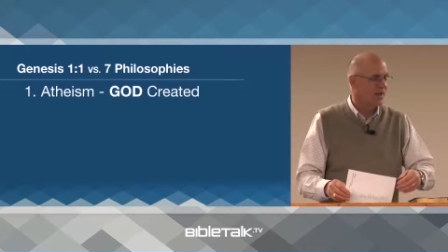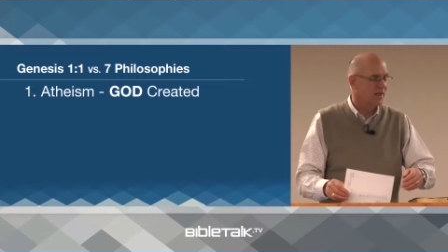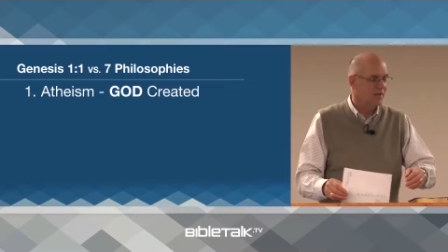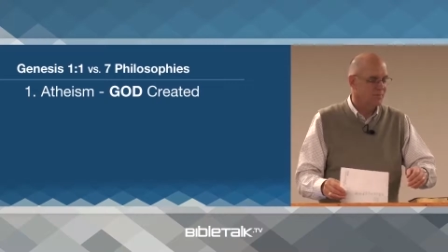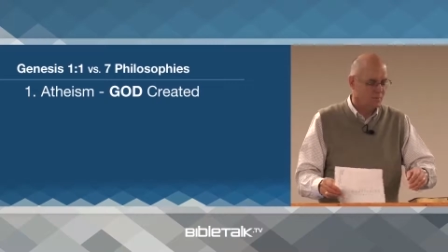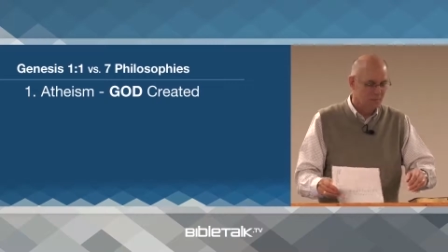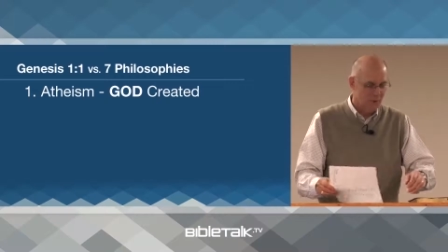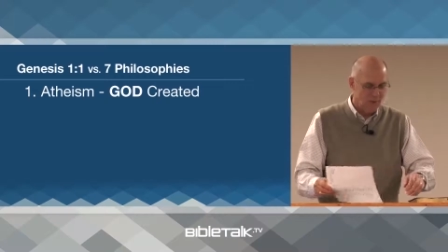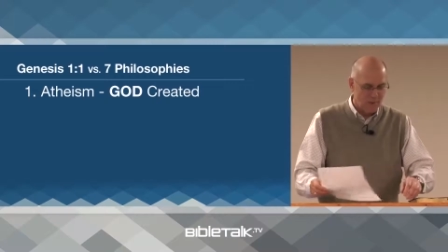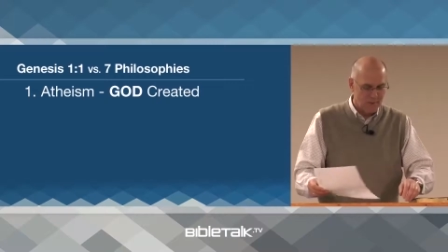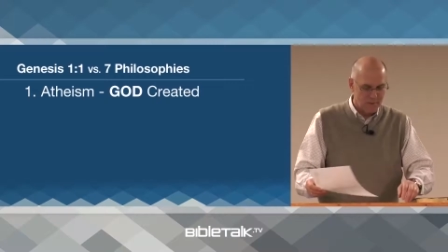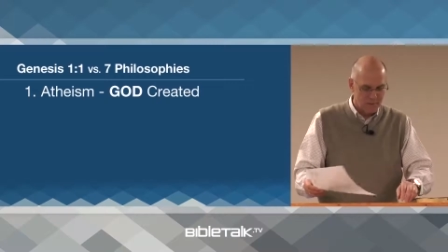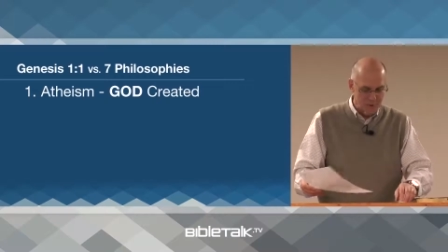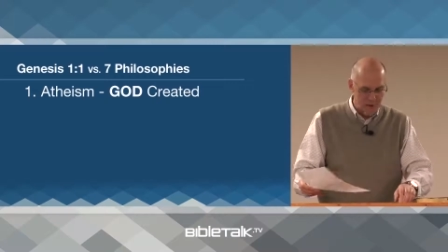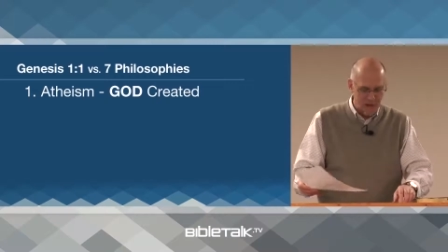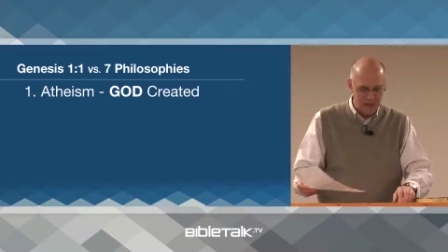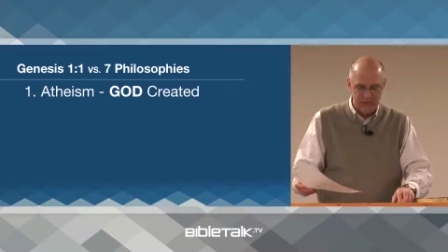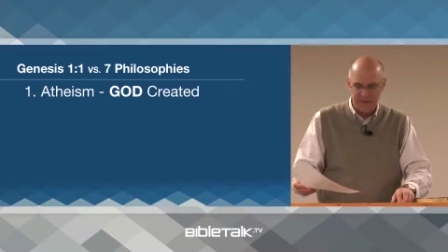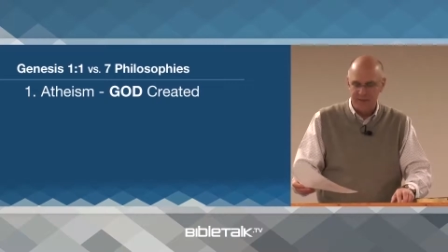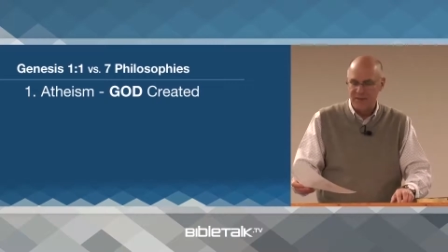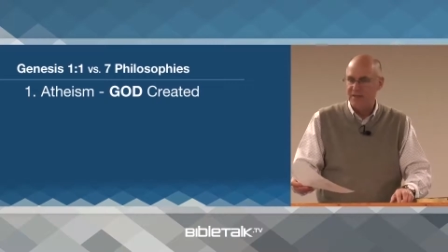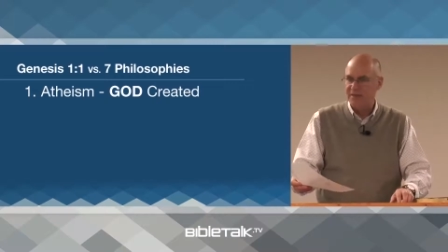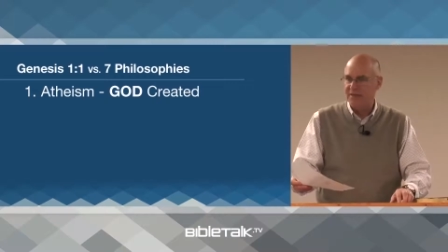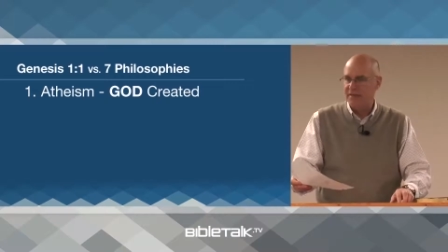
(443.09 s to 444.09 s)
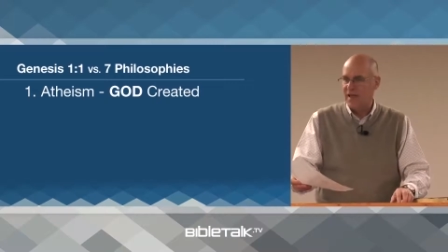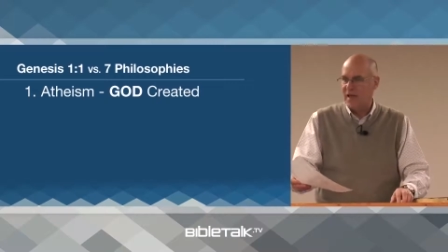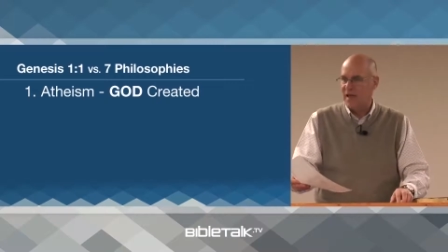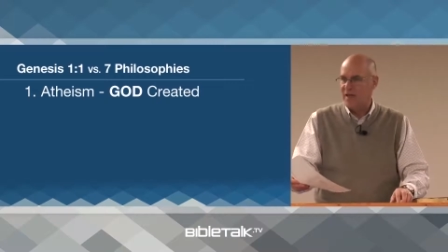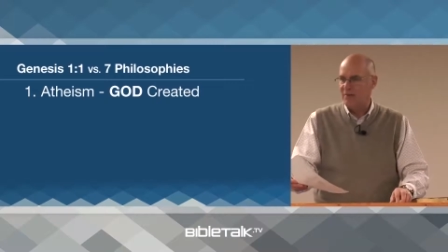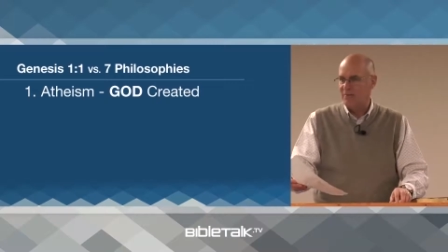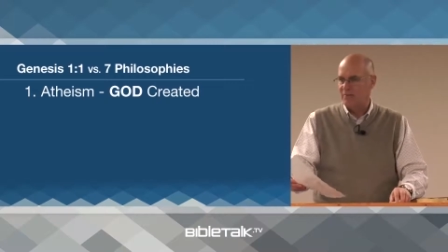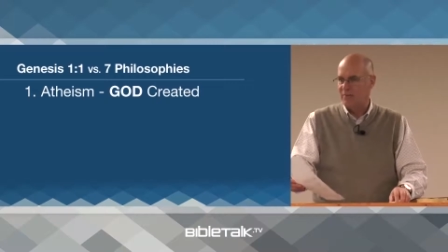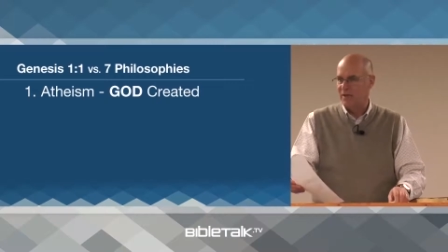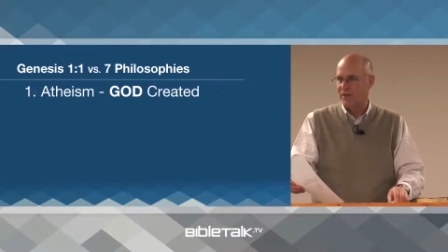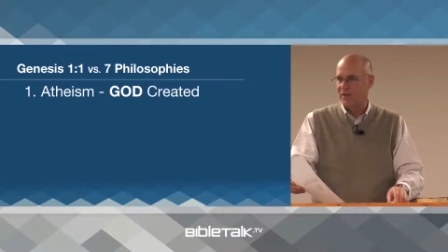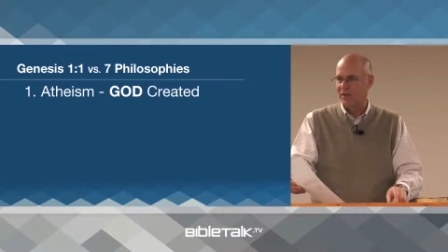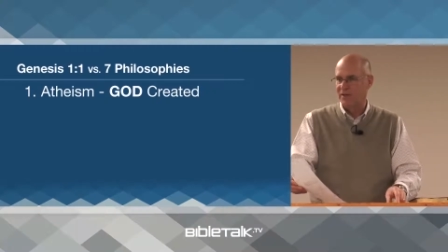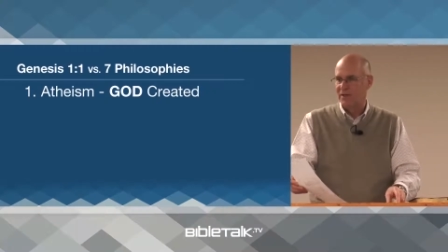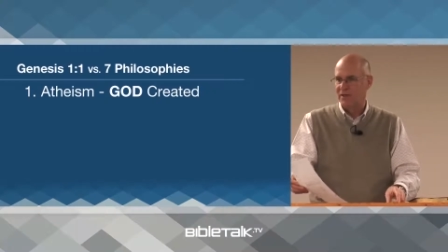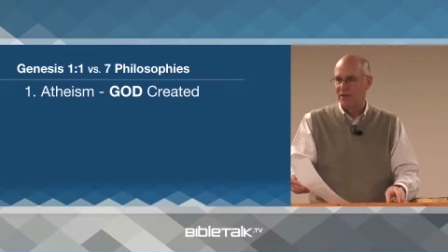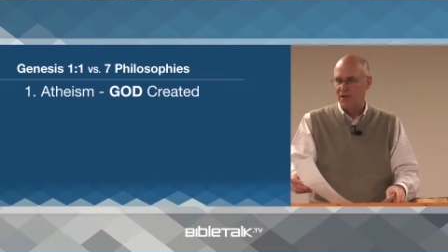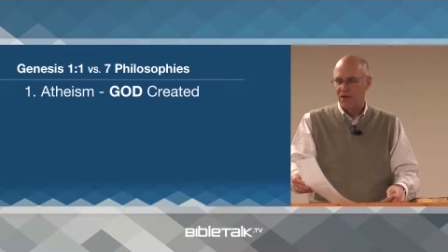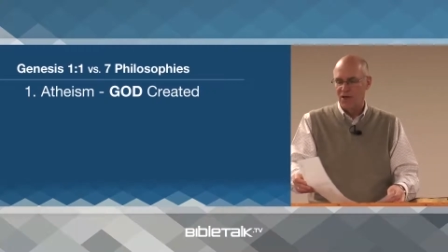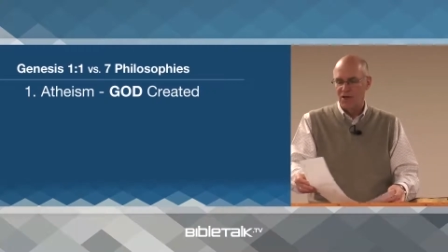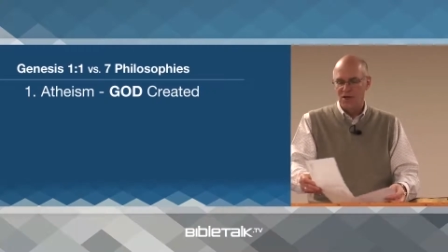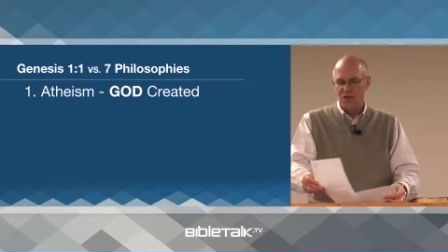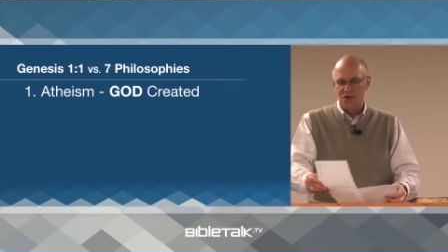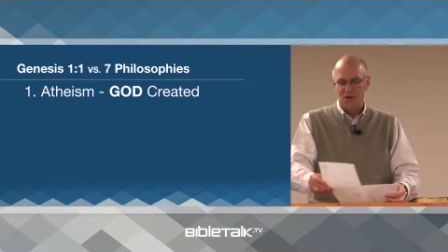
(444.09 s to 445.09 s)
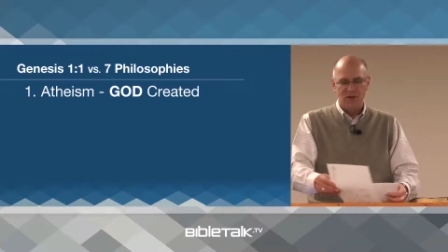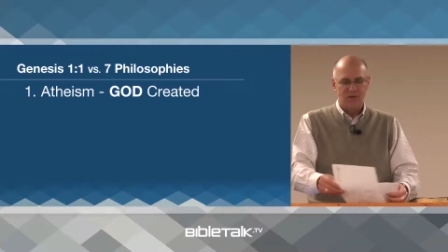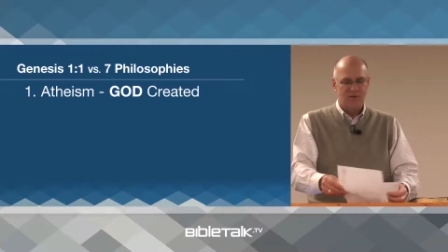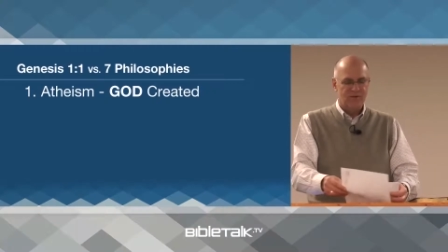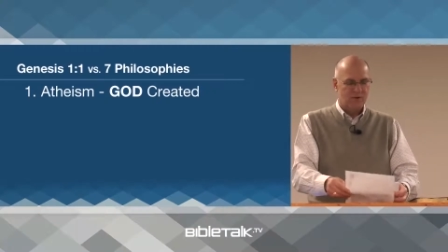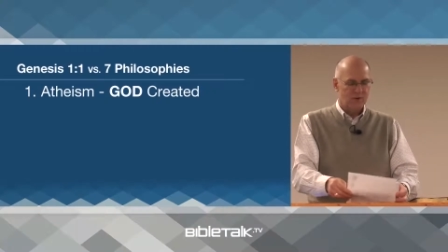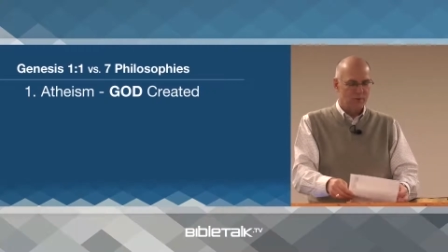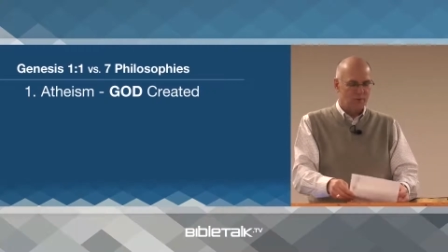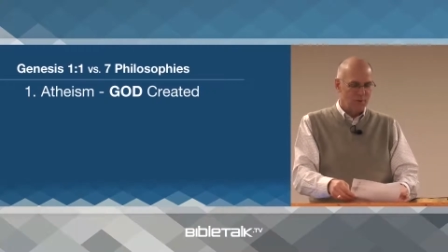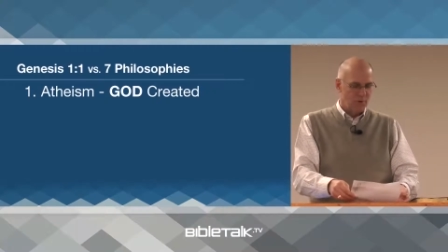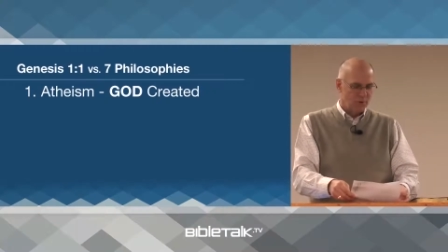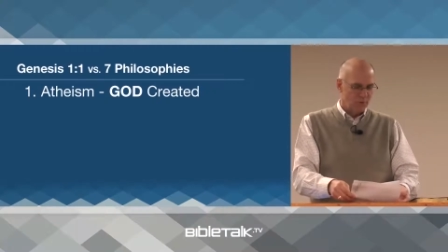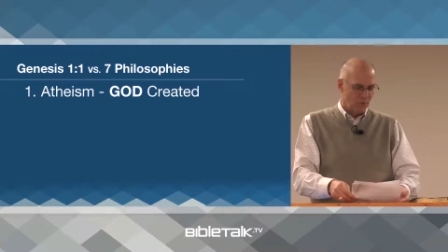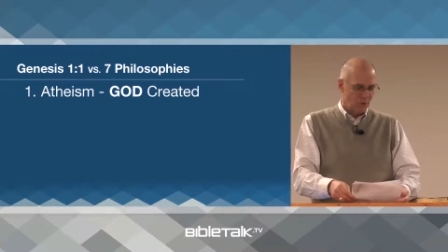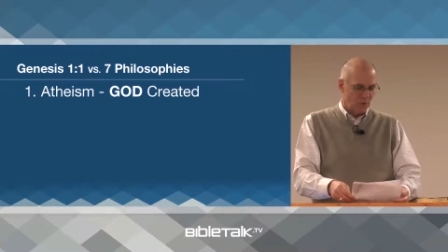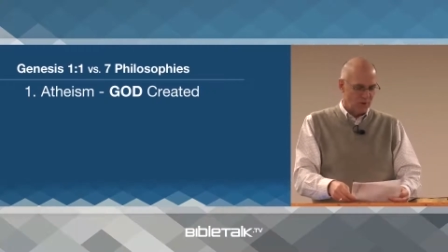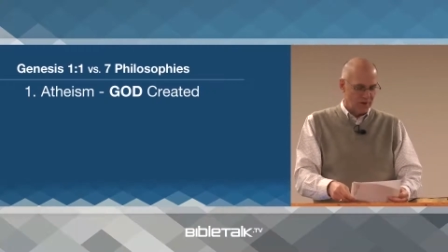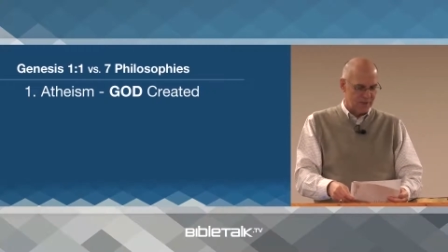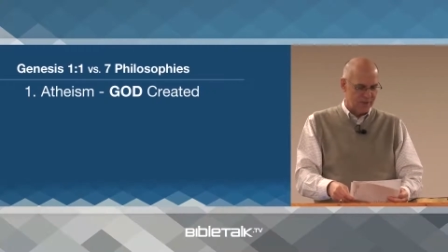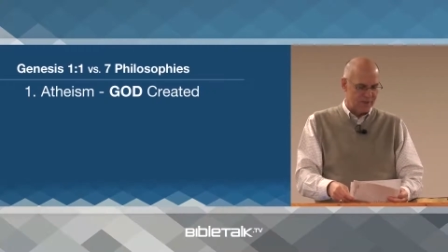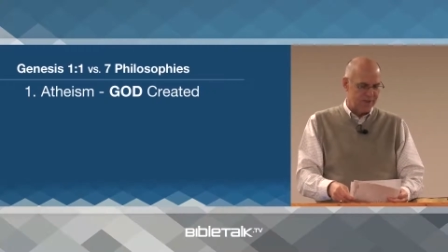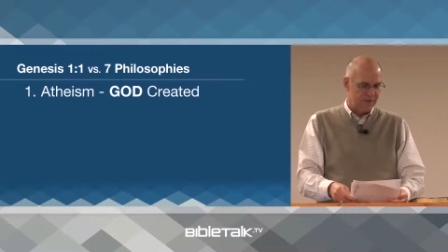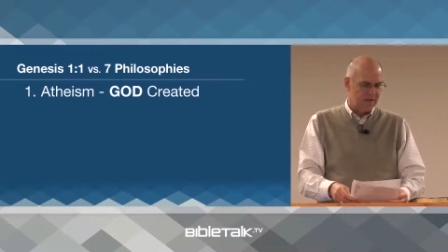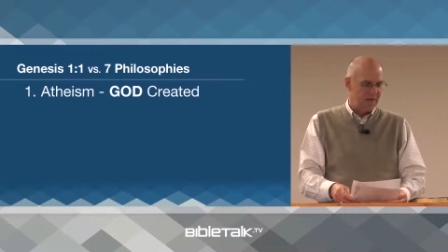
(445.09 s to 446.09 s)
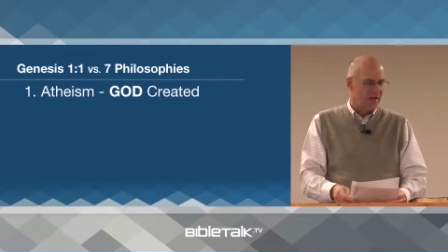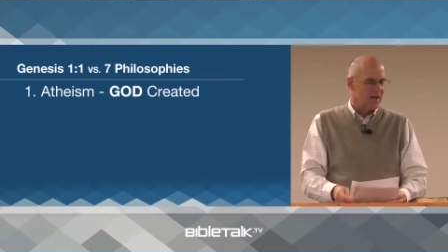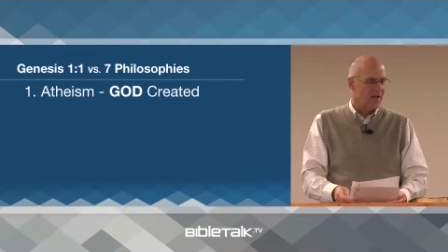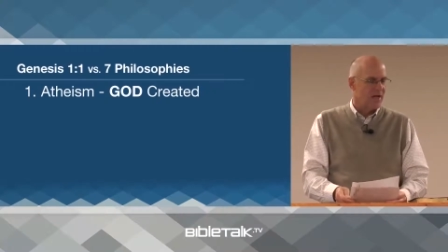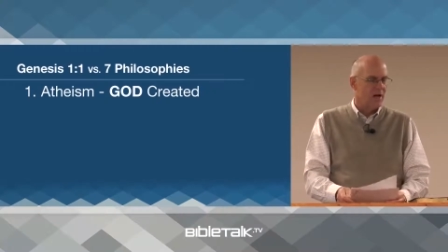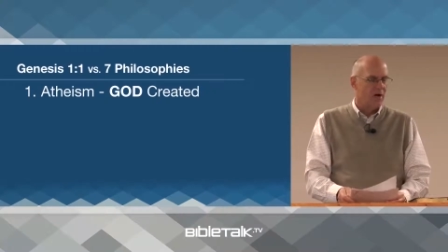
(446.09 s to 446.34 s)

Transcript: it merely makes a statement. So if someone were to say,